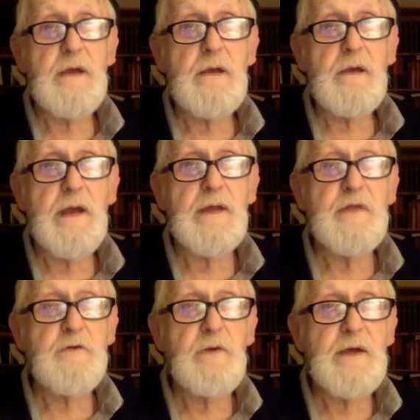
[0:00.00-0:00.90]
and
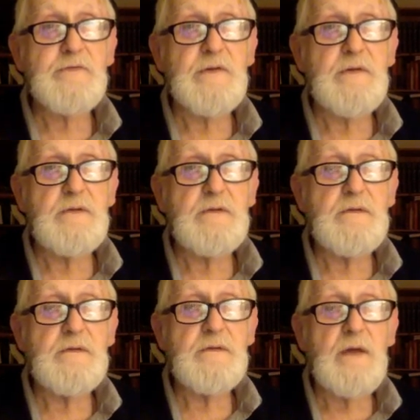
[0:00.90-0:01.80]
the dressing
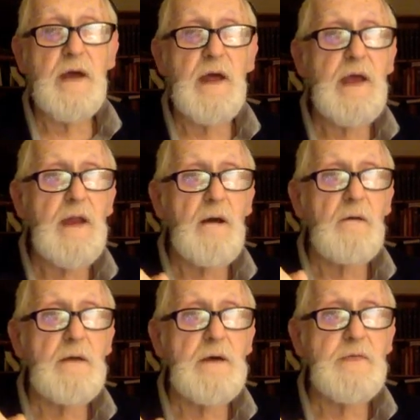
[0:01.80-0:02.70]
and
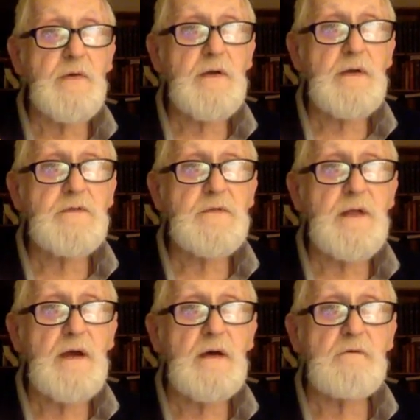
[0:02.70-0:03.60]
all the other good
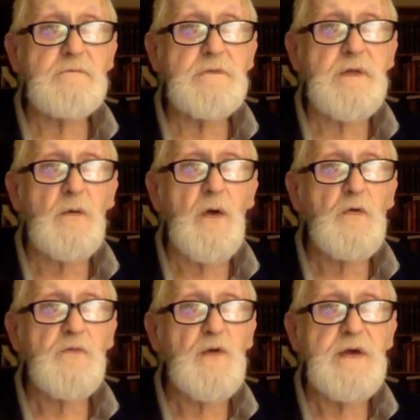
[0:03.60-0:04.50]
stuff. Don't
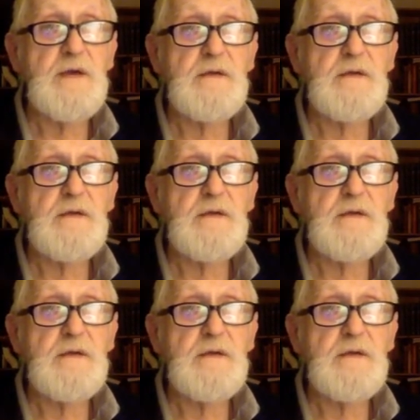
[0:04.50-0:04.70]
overeat.